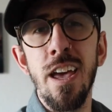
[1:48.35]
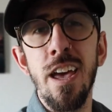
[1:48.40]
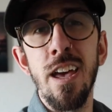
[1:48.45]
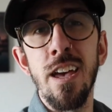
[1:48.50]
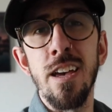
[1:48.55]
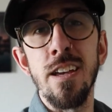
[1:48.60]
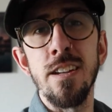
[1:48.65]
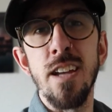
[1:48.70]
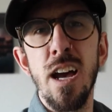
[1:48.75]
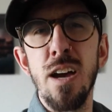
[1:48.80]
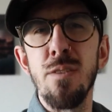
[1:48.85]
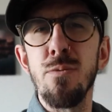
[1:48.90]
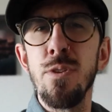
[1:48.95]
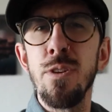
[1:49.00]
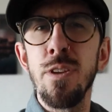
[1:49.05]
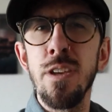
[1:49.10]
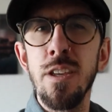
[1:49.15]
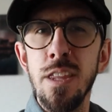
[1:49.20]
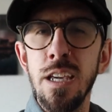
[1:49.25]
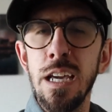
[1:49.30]
and I
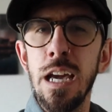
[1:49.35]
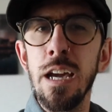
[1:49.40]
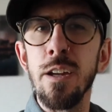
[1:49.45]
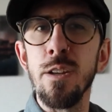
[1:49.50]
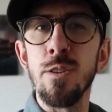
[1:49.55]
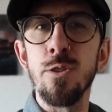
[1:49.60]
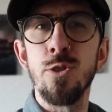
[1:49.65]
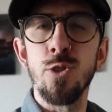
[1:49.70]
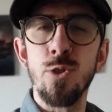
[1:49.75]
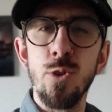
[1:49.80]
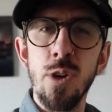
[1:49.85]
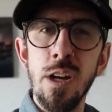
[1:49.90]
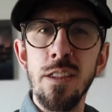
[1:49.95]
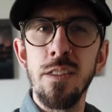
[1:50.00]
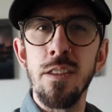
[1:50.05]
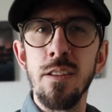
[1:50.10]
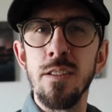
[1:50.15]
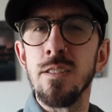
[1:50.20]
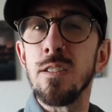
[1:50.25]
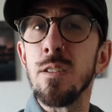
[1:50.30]
really think I can
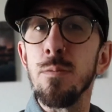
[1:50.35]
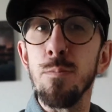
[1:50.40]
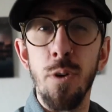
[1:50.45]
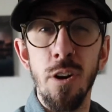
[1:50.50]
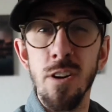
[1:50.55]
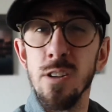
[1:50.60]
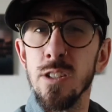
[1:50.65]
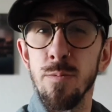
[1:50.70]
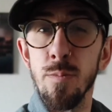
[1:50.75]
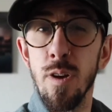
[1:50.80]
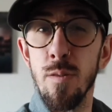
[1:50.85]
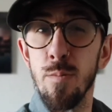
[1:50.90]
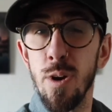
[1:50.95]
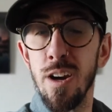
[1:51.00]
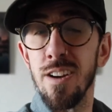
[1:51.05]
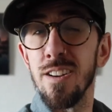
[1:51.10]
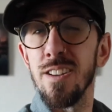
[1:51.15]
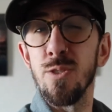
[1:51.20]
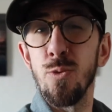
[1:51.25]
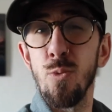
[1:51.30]
strengthen some parts of my
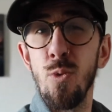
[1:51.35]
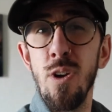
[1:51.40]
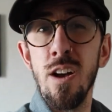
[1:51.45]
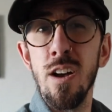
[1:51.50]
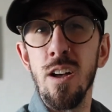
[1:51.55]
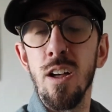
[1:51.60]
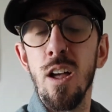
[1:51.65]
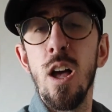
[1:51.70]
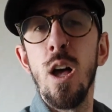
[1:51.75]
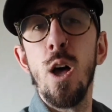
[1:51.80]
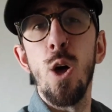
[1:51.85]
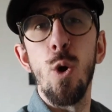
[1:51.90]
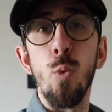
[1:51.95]
brand as well